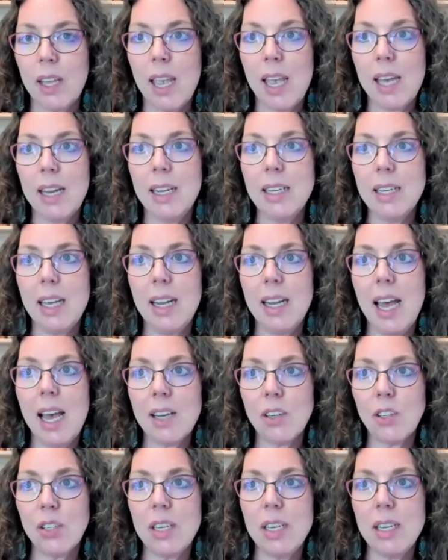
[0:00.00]
And
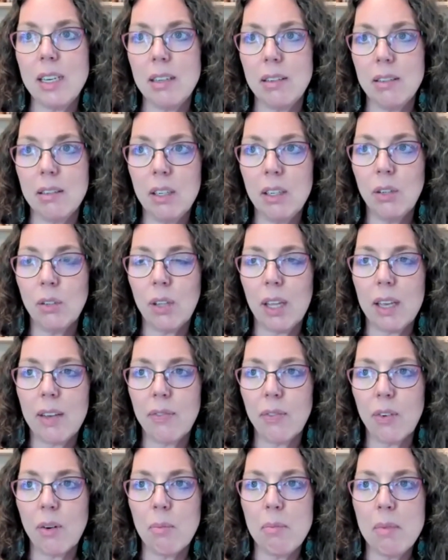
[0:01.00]
actually,
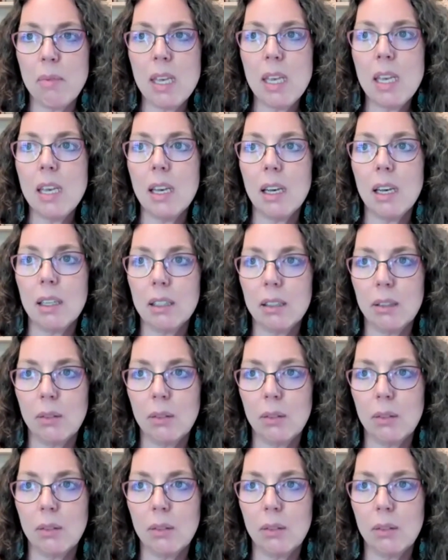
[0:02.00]
like for me,